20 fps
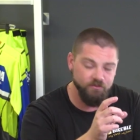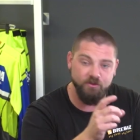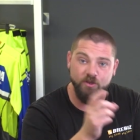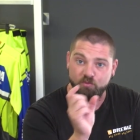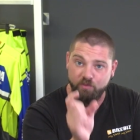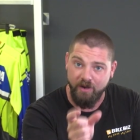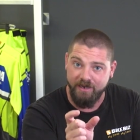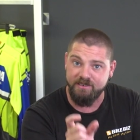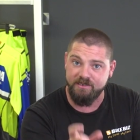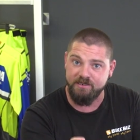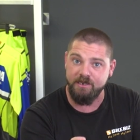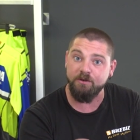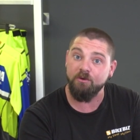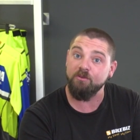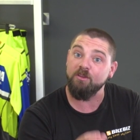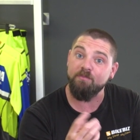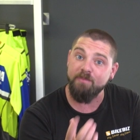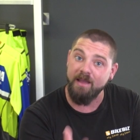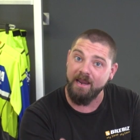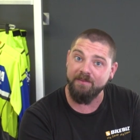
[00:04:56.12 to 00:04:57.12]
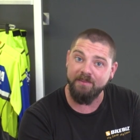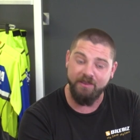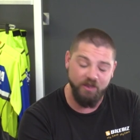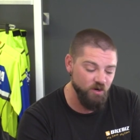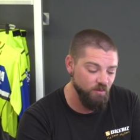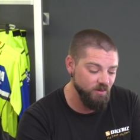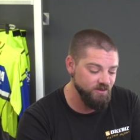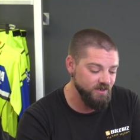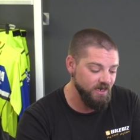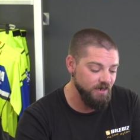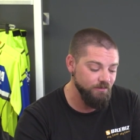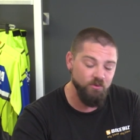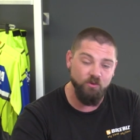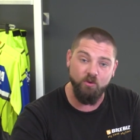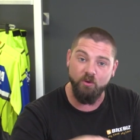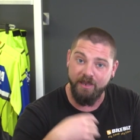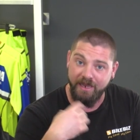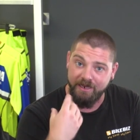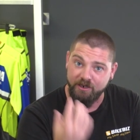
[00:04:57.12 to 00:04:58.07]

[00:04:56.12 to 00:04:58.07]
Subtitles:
the red sticker on the back of the helmets anymore.